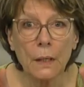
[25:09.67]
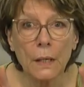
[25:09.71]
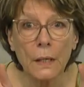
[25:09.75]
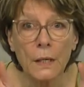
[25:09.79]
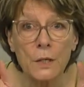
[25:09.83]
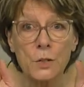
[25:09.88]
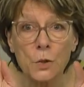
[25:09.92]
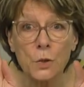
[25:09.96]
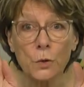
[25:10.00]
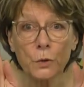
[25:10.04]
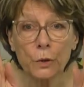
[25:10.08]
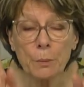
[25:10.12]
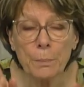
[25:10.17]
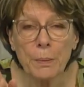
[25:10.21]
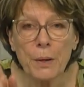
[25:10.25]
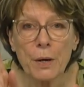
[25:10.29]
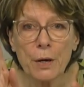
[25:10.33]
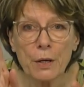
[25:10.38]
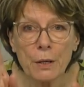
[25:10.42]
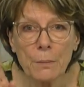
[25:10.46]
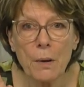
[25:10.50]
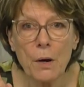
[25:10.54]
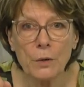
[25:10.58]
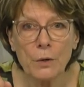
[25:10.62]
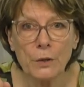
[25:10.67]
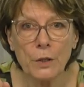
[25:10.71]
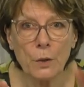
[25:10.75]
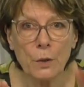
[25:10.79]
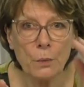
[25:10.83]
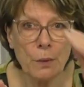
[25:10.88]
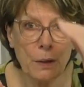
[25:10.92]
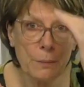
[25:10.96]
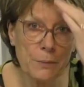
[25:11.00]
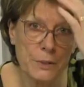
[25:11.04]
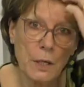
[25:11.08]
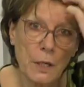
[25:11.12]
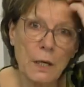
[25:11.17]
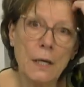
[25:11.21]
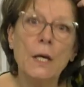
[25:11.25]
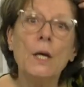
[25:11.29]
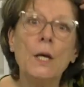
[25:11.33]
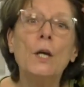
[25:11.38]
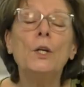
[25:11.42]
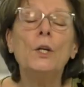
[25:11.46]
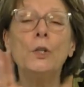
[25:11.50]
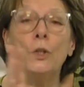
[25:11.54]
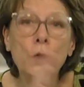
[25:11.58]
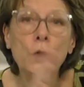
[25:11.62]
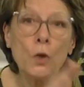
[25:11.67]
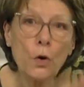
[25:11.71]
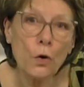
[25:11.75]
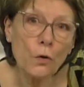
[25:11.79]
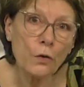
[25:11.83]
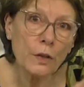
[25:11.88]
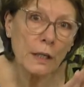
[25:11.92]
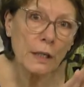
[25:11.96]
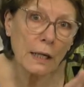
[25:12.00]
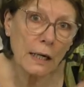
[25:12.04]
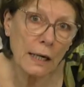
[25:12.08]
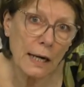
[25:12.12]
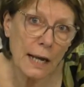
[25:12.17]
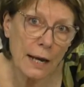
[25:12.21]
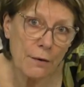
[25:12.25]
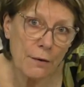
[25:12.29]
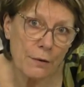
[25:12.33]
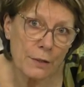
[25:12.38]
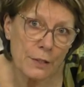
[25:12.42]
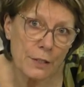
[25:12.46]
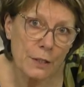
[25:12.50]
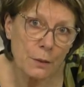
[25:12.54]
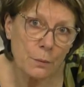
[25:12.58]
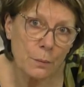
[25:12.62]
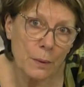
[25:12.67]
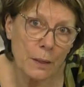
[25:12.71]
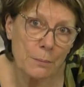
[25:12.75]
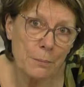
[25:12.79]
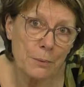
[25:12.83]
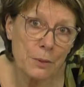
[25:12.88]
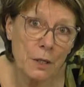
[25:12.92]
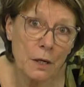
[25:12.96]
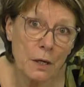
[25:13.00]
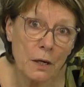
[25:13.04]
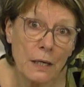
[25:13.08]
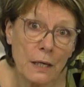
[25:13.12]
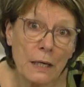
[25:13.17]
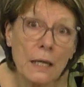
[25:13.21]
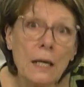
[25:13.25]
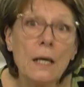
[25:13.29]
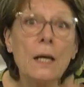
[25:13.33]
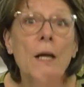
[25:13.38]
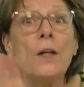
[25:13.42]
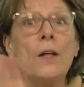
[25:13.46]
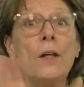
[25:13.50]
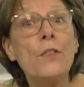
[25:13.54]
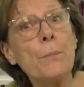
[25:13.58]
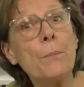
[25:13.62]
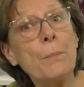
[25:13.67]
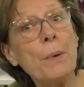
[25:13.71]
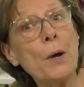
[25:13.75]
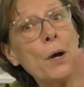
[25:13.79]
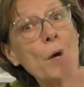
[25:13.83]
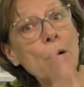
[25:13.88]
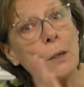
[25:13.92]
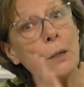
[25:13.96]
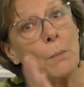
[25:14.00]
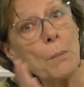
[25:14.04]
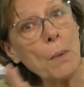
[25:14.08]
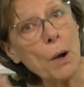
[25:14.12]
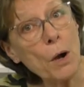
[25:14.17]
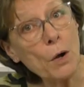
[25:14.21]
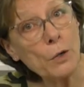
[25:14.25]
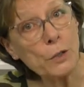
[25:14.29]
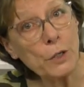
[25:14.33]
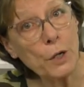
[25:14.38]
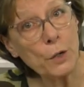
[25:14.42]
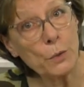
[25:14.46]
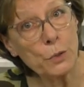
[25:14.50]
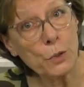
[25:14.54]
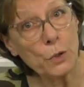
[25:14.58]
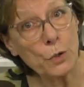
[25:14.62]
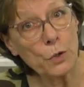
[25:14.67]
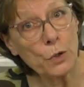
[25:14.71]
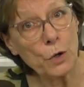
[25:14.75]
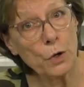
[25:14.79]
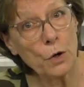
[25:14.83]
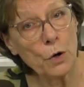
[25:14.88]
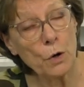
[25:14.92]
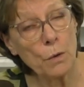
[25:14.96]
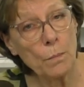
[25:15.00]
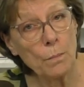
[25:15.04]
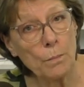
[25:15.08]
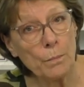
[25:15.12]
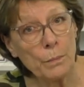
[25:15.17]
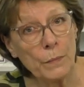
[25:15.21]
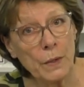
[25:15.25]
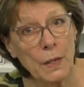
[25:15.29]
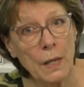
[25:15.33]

It's on the Pergamano website, not the Clarity website, the pergamano.com.